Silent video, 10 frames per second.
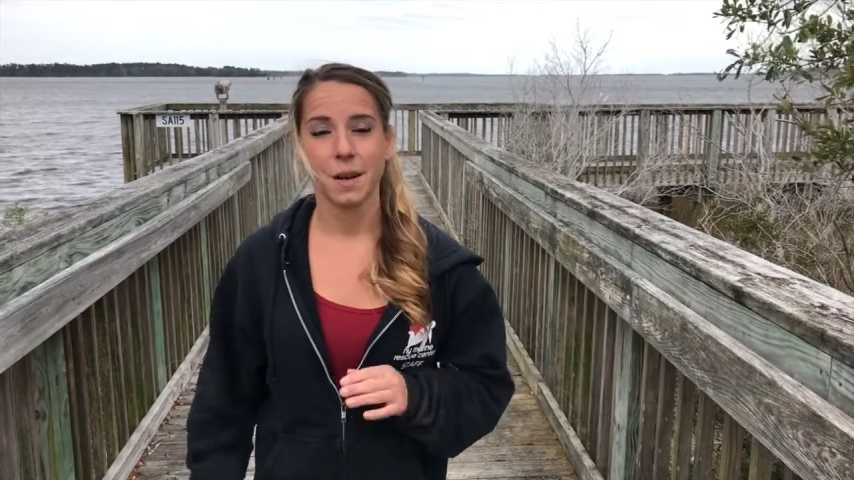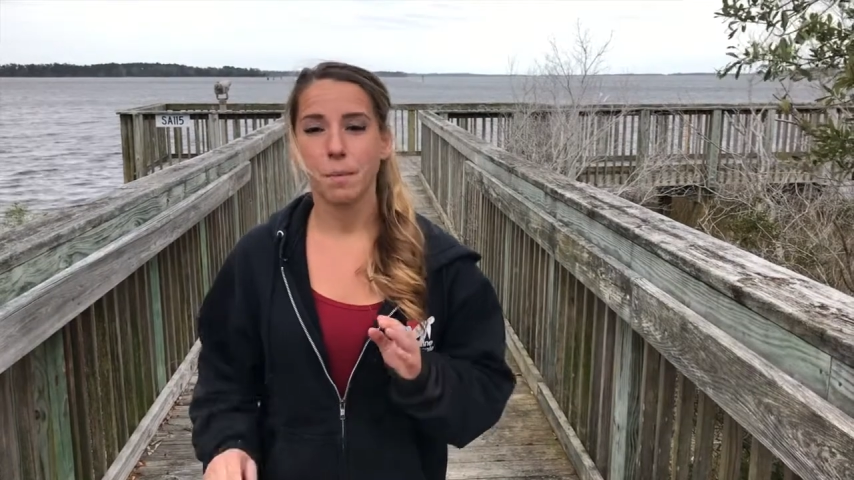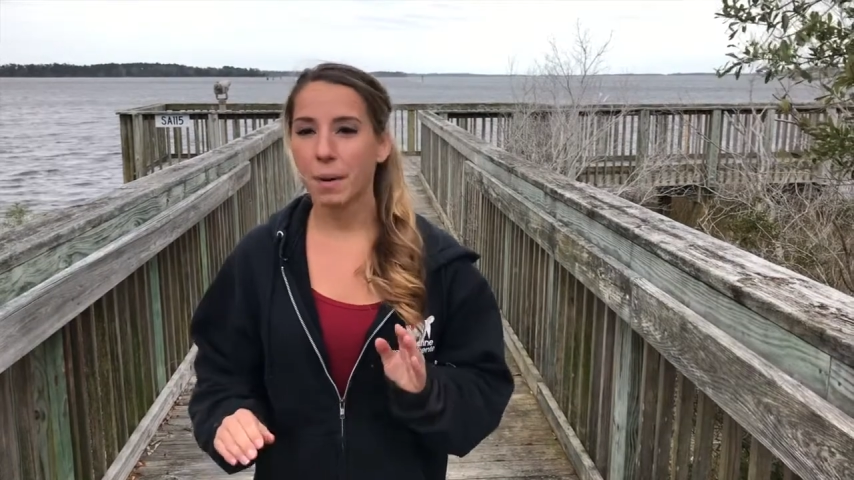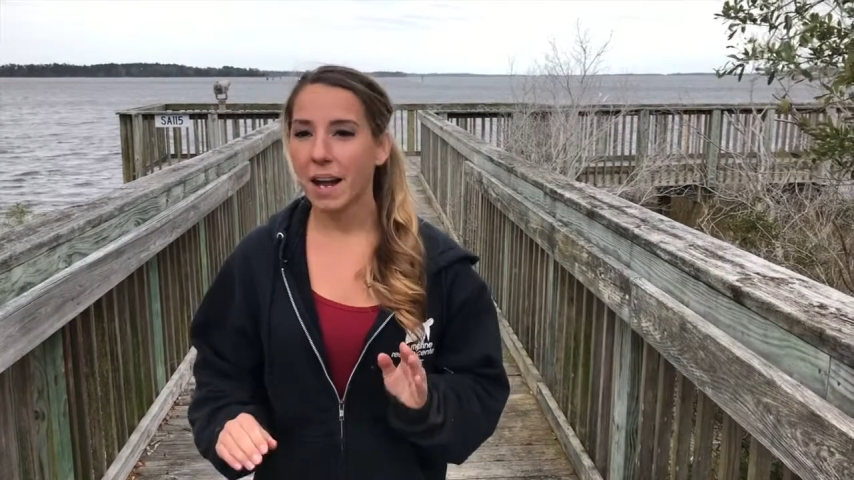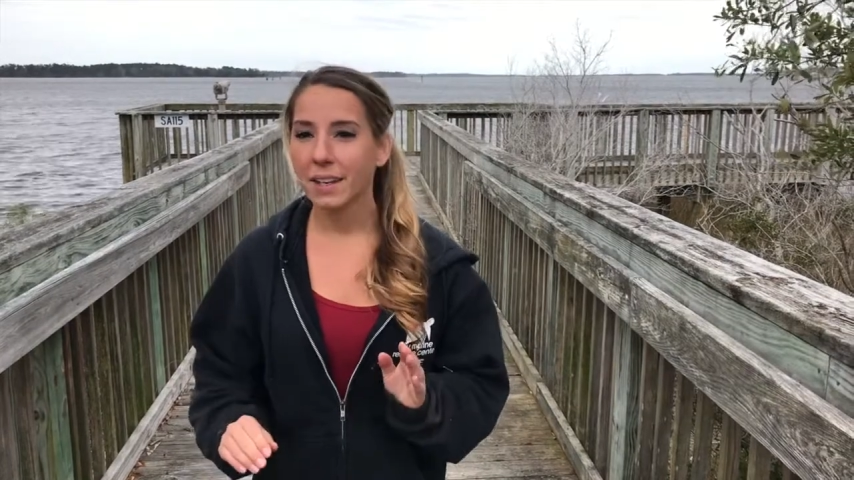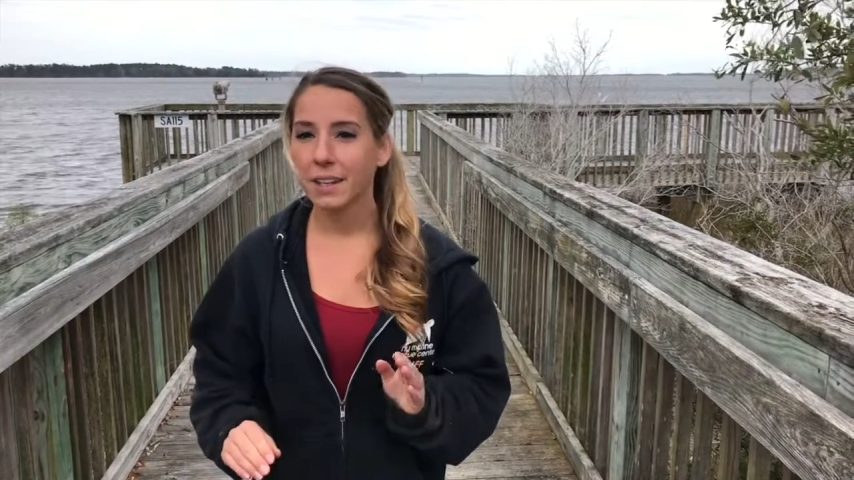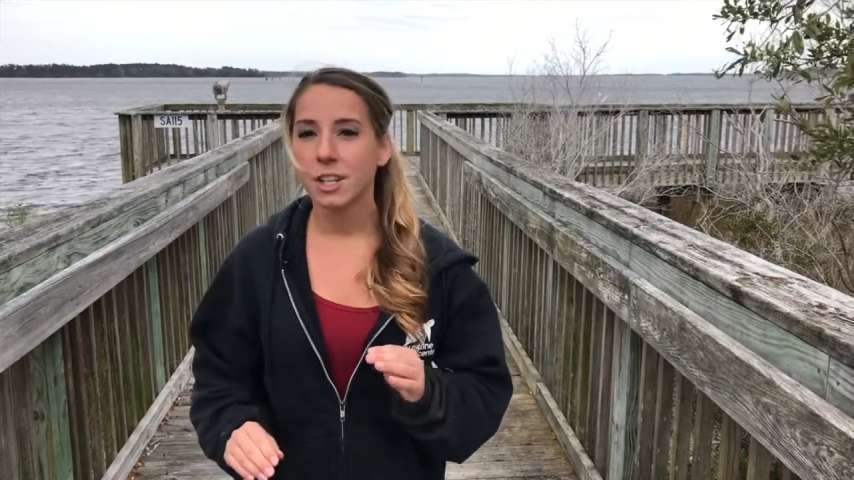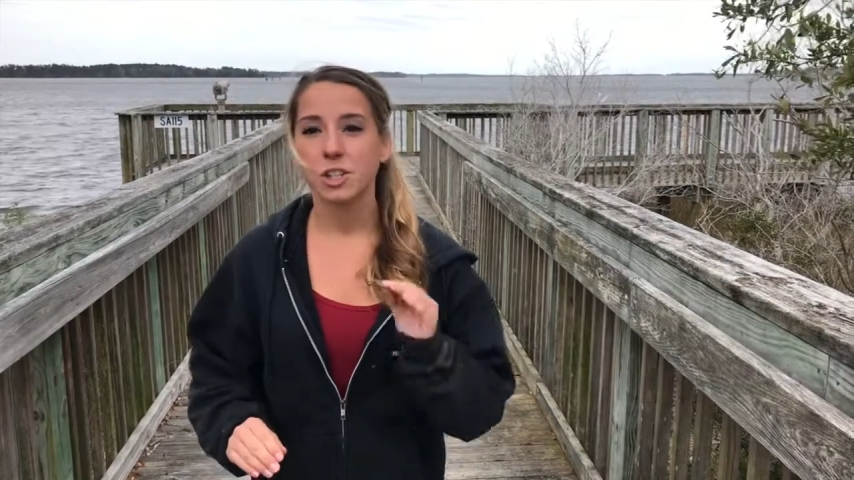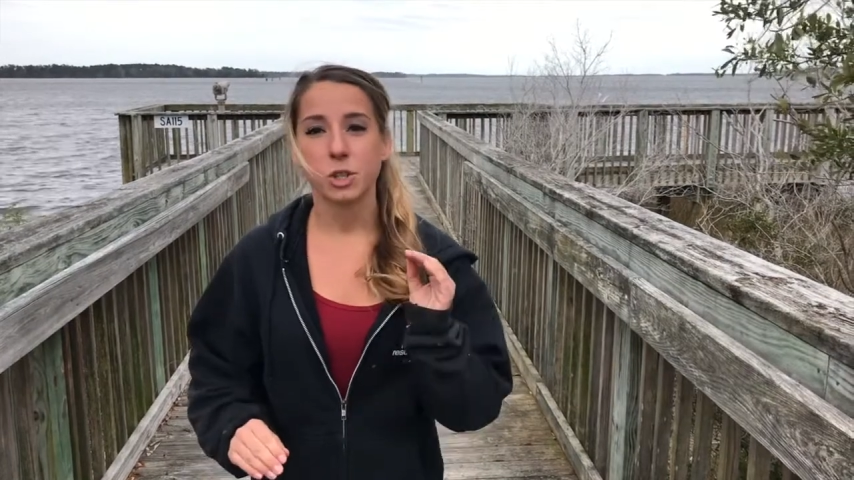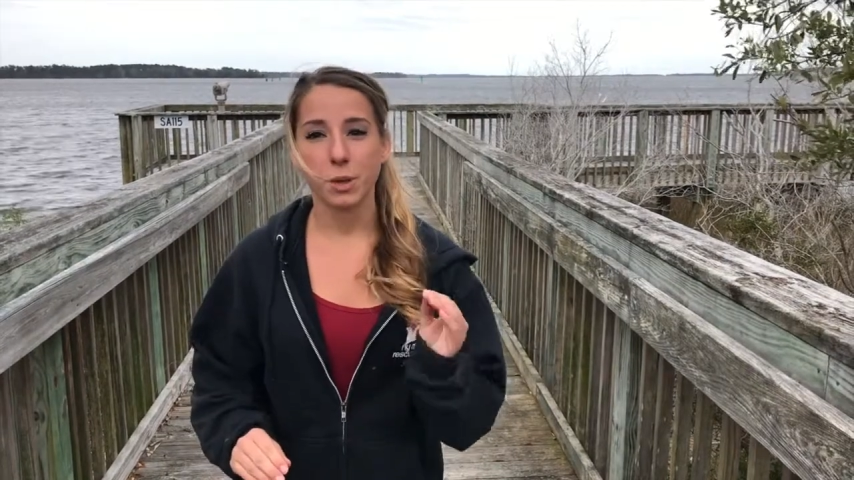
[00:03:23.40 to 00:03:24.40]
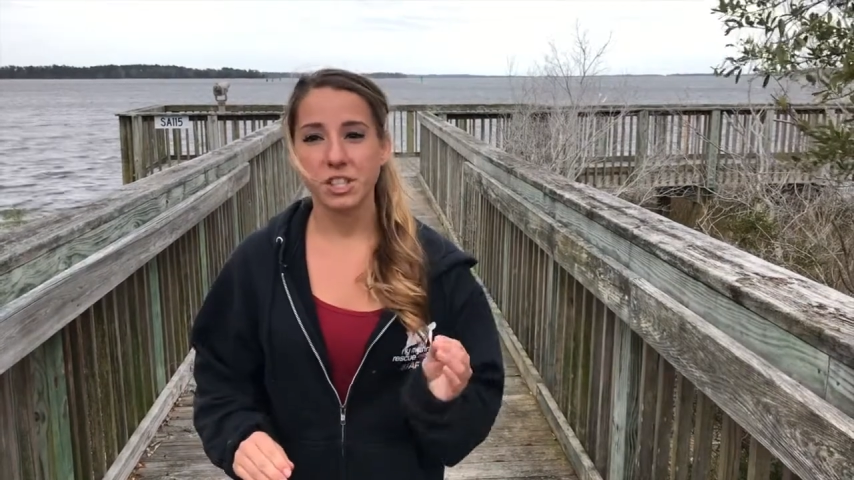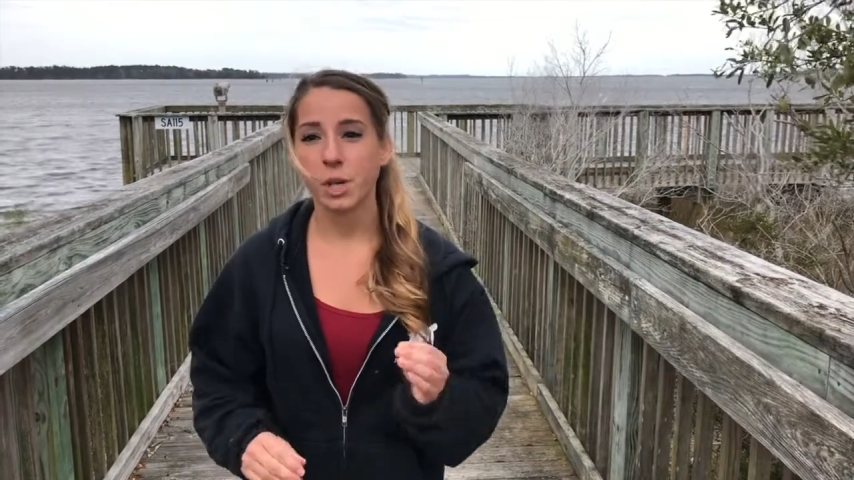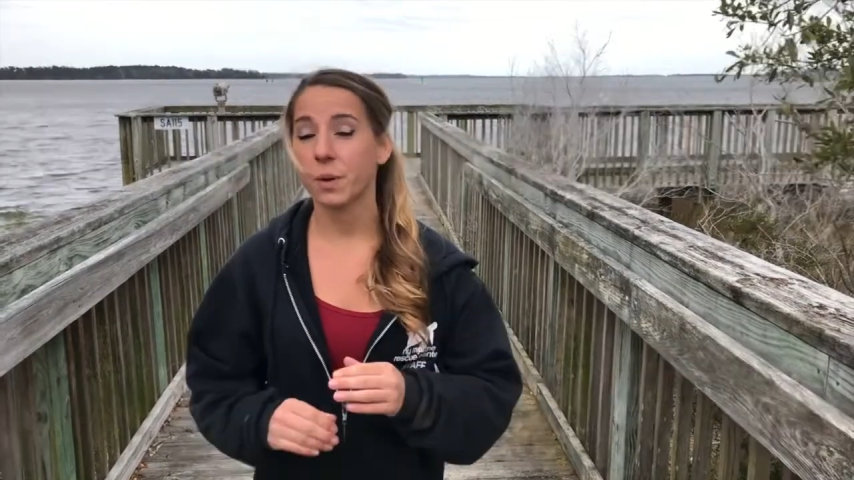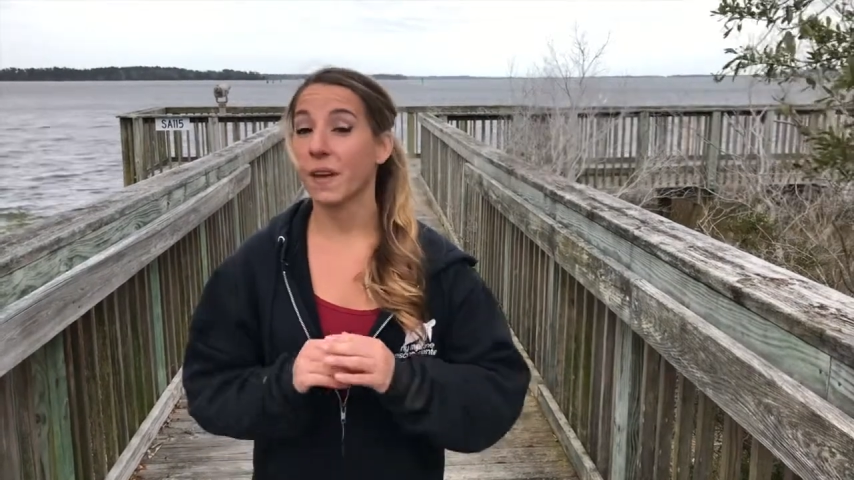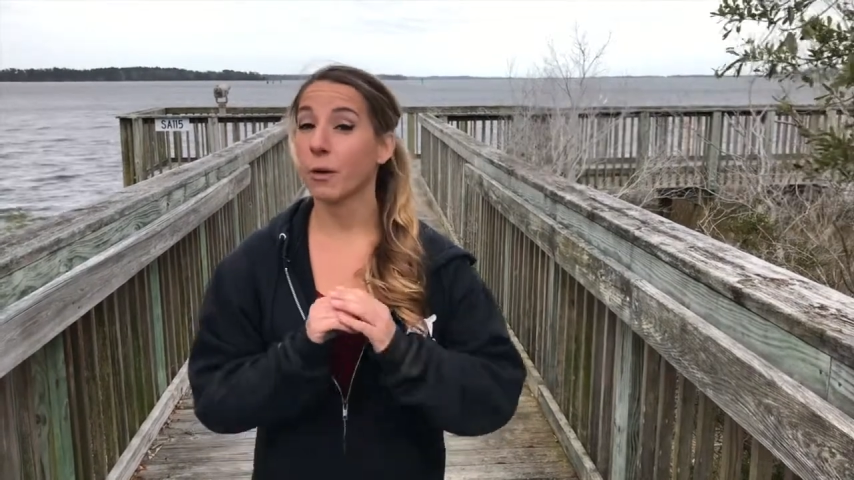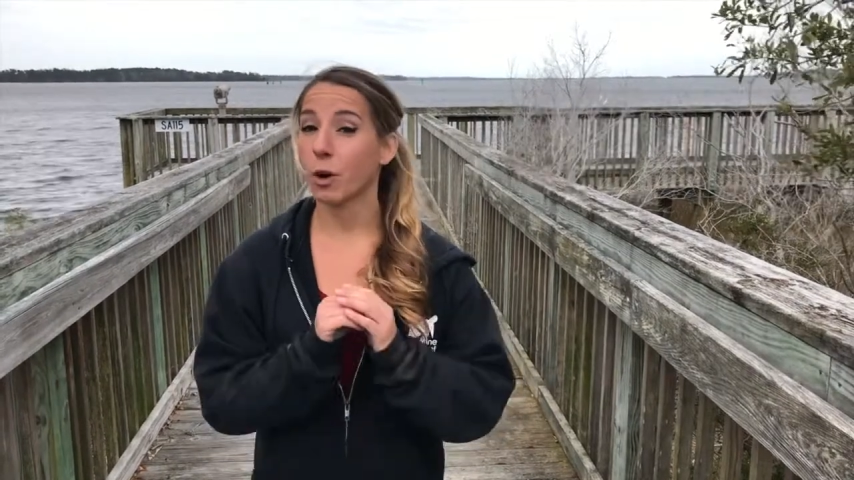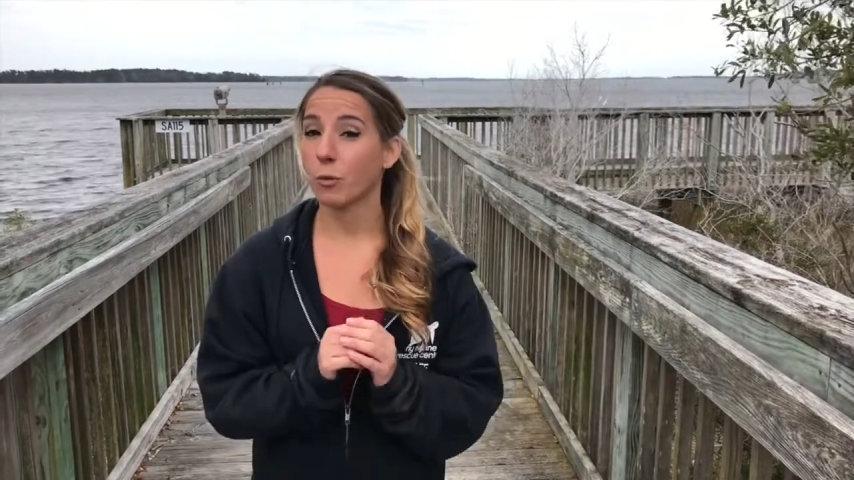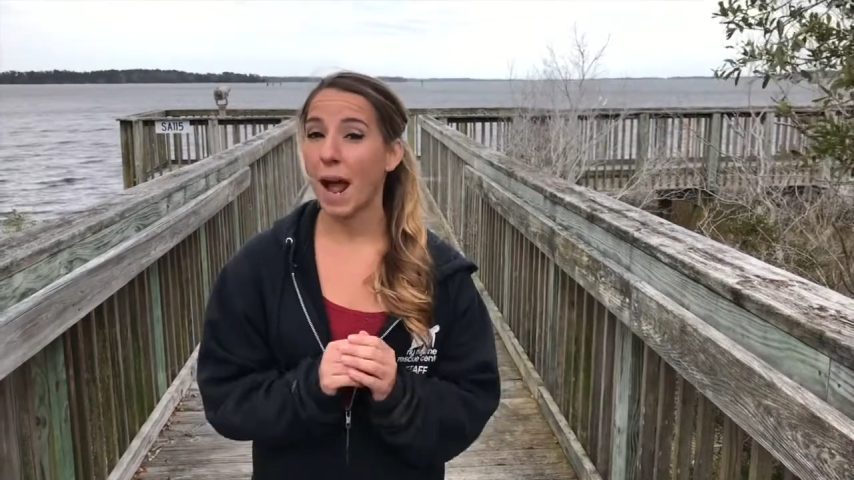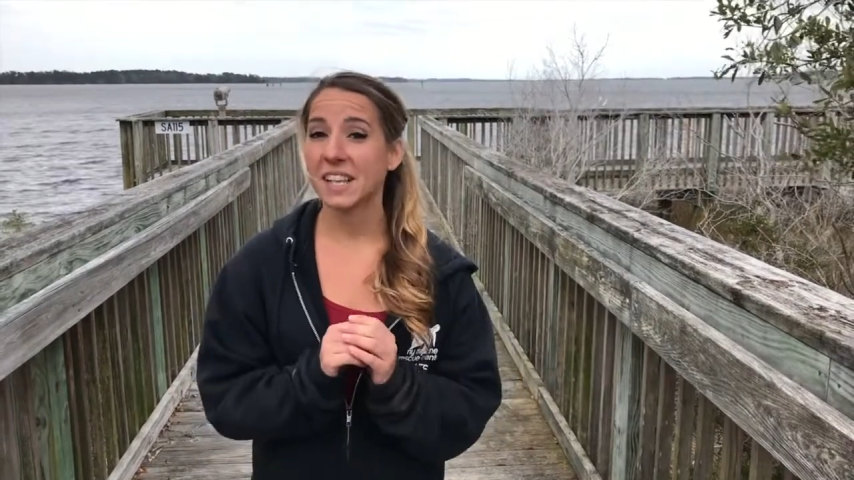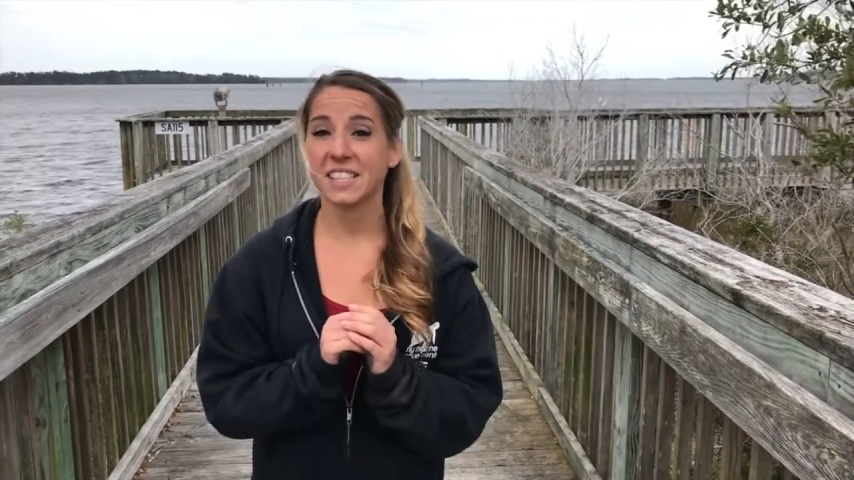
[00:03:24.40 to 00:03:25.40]
But doing so without
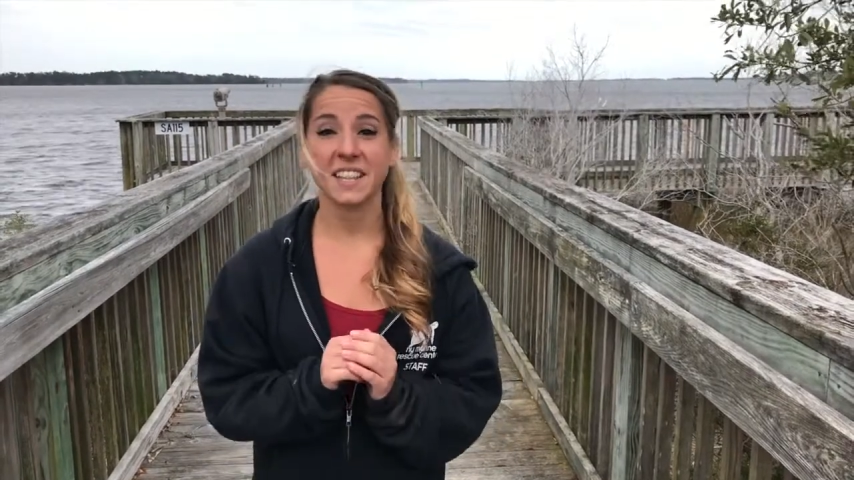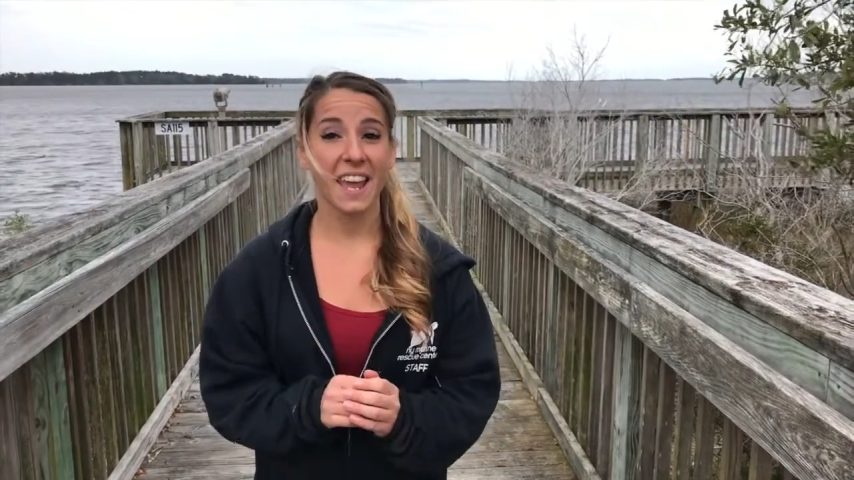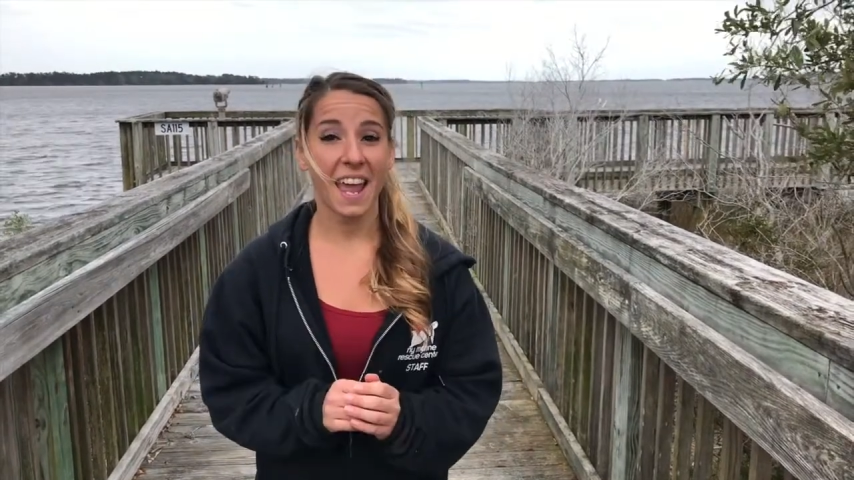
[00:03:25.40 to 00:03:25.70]
harassing the